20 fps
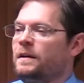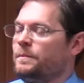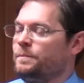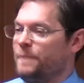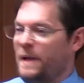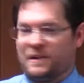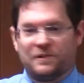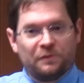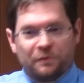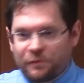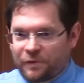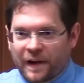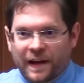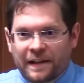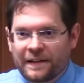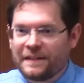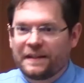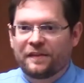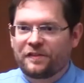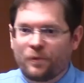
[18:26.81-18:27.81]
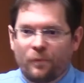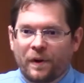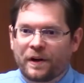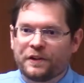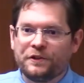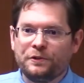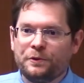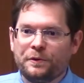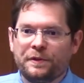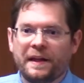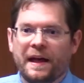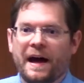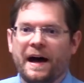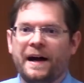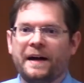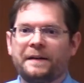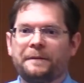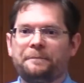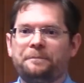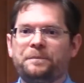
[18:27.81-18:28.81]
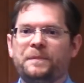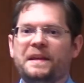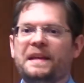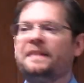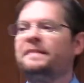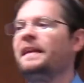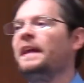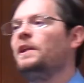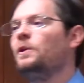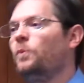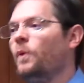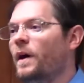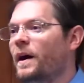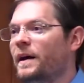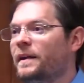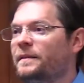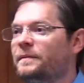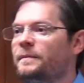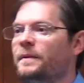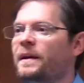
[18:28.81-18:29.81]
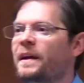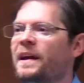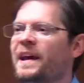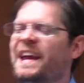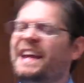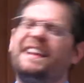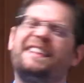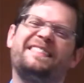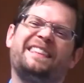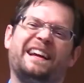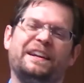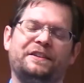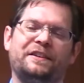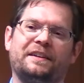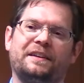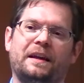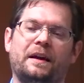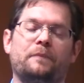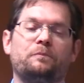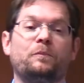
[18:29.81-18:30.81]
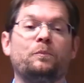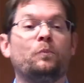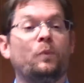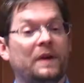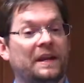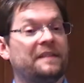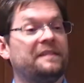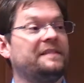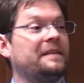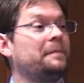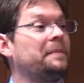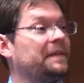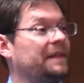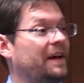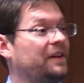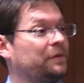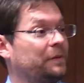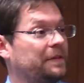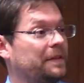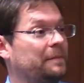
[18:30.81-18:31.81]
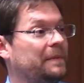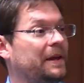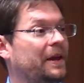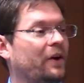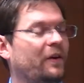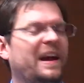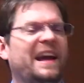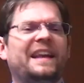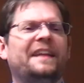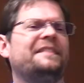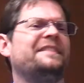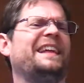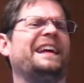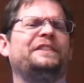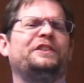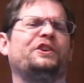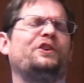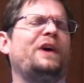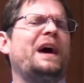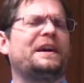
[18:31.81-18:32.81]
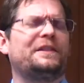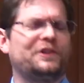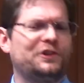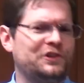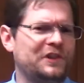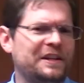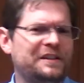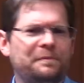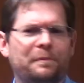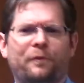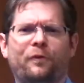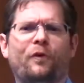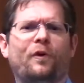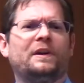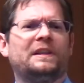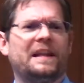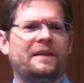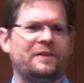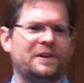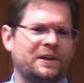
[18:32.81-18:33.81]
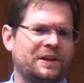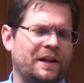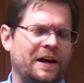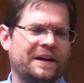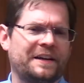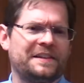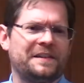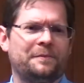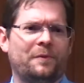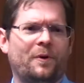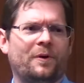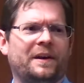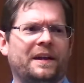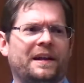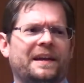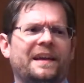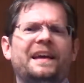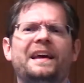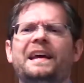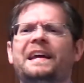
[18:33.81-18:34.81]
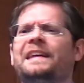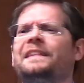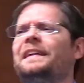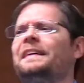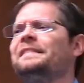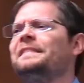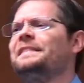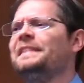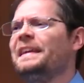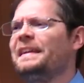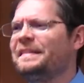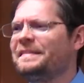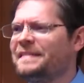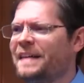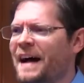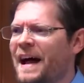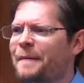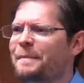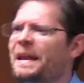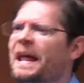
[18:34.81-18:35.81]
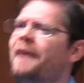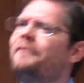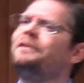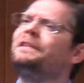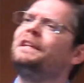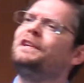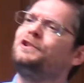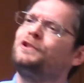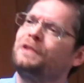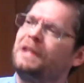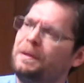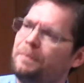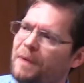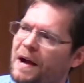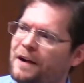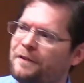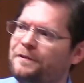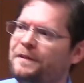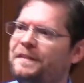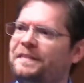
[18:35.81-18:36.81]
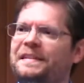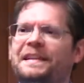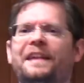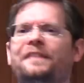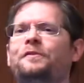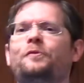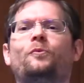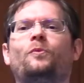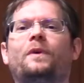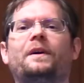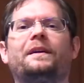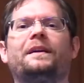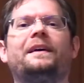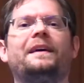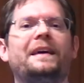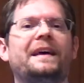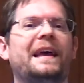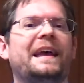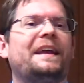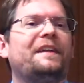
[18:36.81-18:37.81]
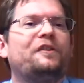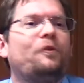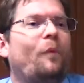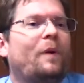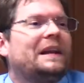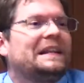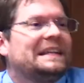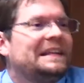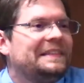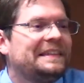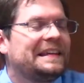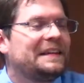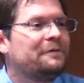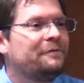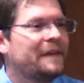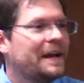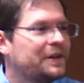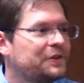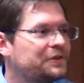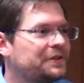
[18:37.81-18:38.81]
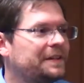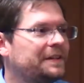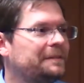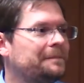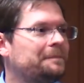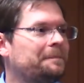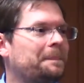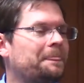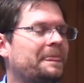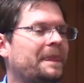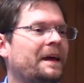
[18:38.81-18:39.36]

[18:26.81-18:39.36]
Benjamin Franklin doesn't want to do that. He's 81. He doesn't like to, we can sympathize with him here, right? He doesn't like to crack the sheets before 11 o'clock in the morning. He likes to take his time and have a leisurely breakfast. He doesn't want to lead the convention,